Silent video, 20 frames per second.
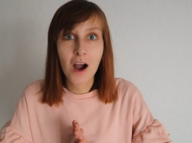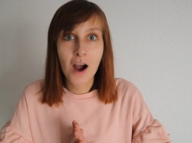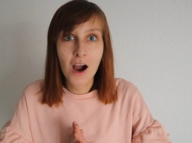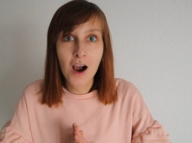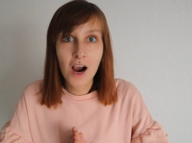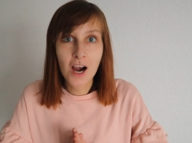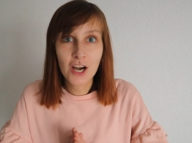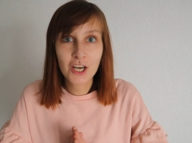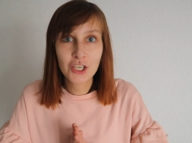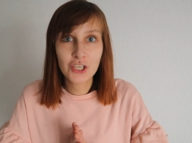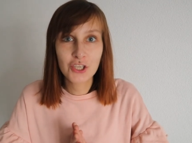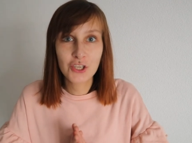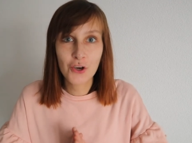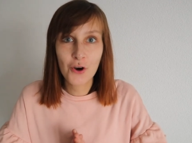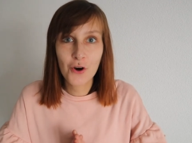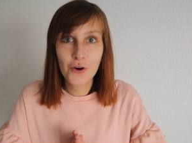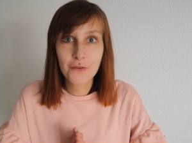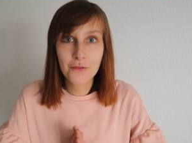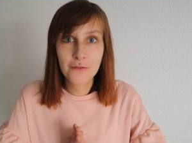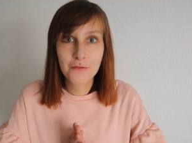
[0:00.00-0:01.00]
are
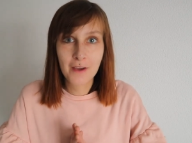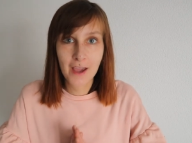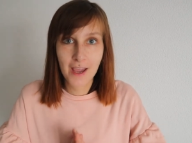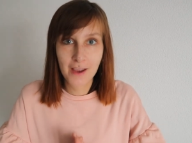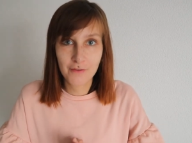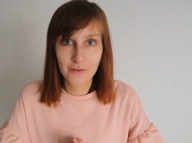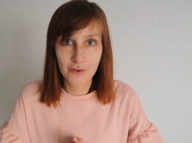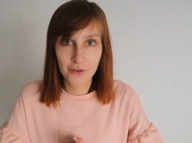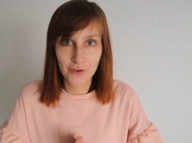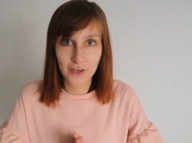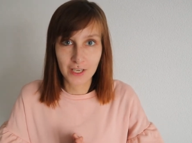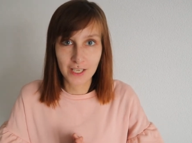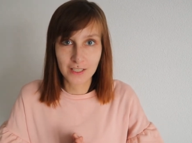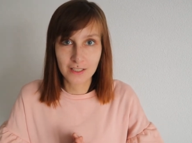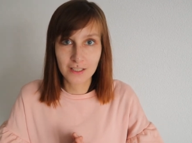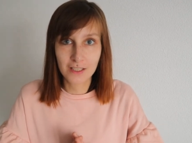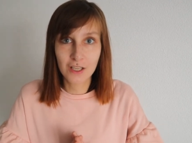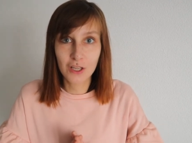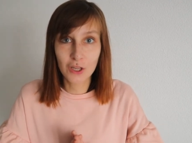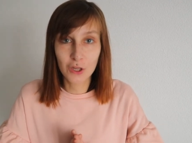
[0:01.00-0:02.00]
your
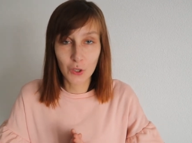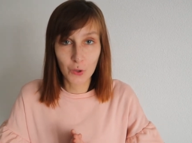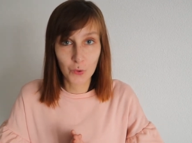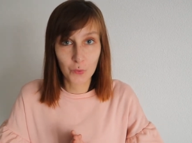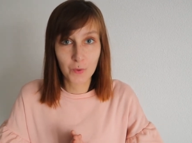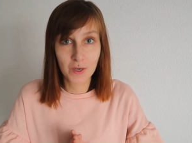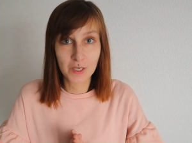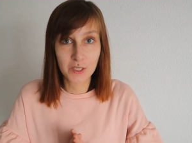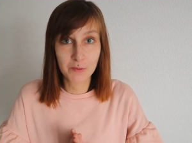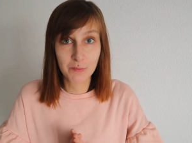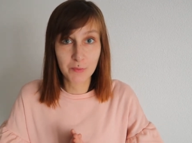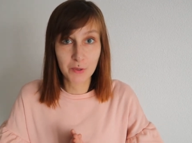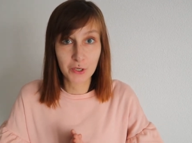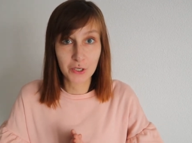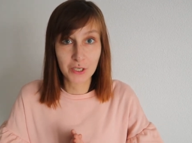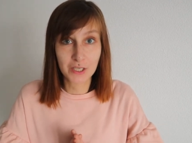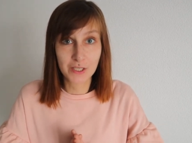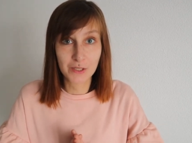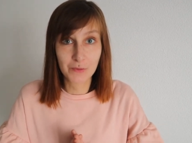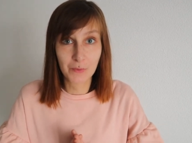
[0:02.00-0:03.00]
favorite low-waste
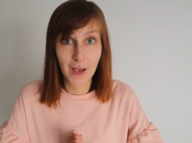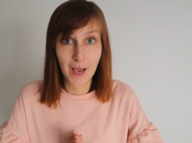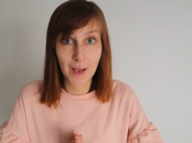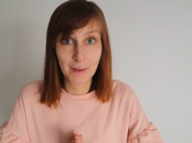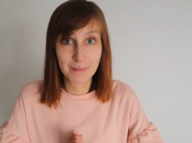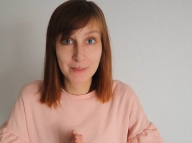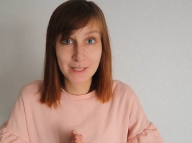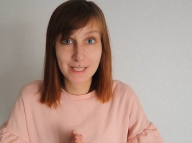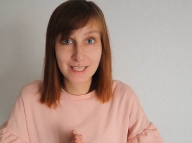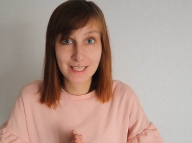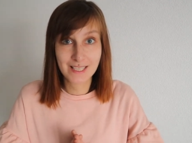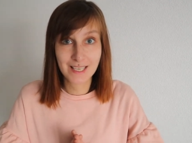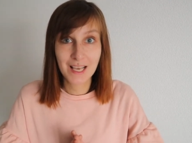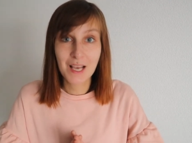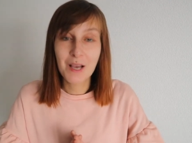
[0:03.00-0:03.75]
beauty swabs.